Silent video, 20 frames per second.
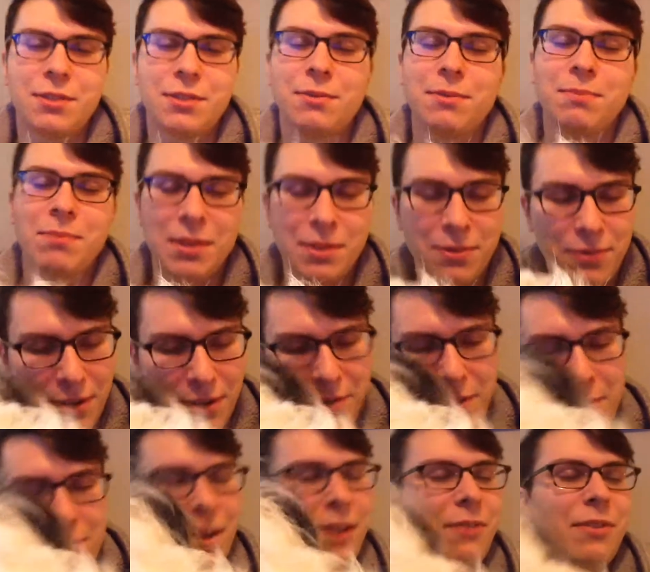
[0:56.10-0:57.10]
My
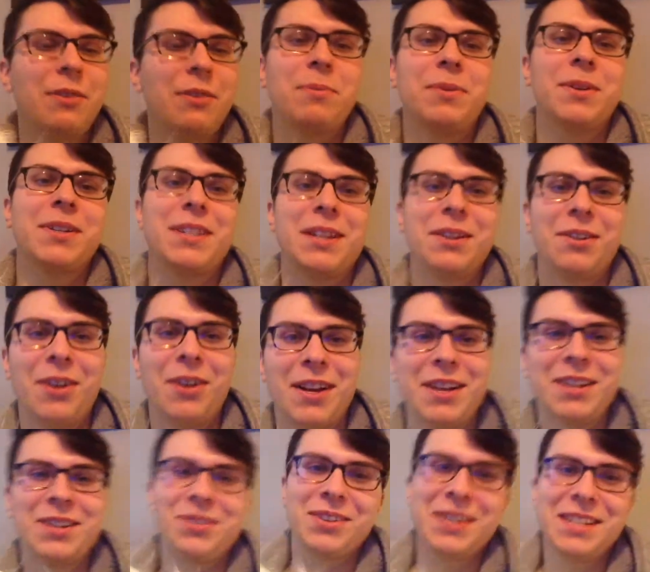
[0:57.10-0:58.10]
five favorite books that I
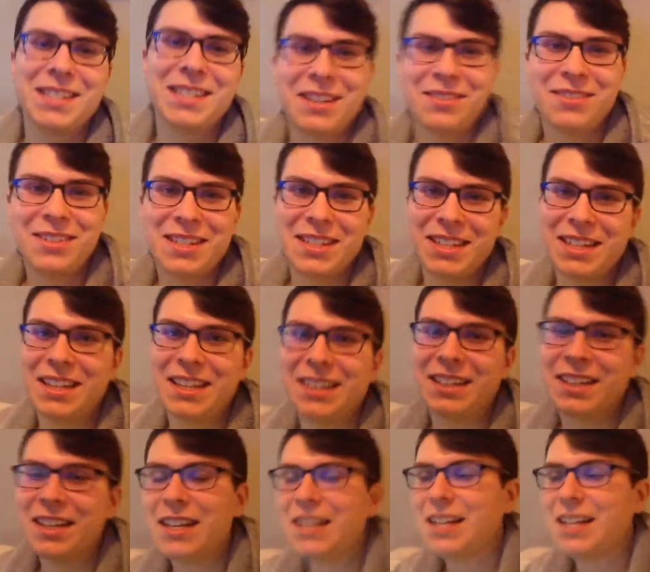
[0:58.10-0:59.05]
read in 2017,